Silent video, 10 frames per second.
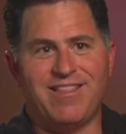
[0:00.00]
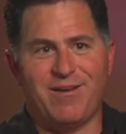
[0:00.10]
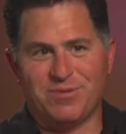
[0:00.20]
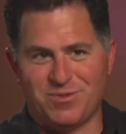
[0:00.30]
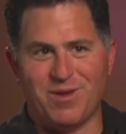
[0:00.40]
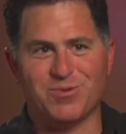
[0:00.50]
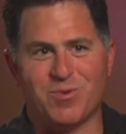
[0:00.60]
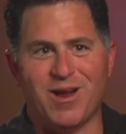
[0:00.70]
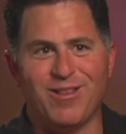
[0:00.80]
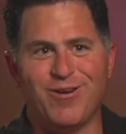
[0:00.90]
that was that
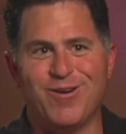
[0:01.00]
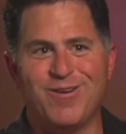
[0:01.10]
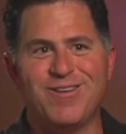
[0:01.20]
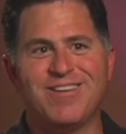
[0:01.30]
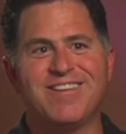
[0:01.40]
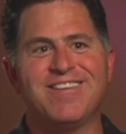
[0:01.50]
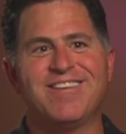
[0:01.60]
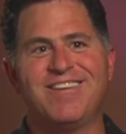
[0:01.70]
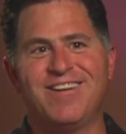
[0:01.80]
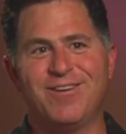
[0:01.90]
was where I learned
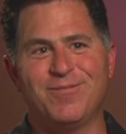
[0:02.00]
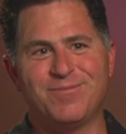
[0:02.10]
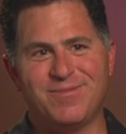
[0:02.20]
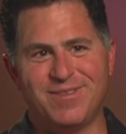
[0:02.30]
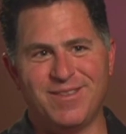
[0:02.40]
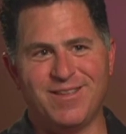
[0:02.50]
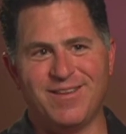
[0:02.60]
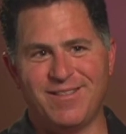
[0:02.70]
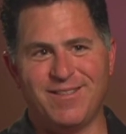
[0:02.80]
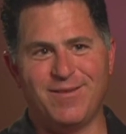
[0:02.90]
you know the,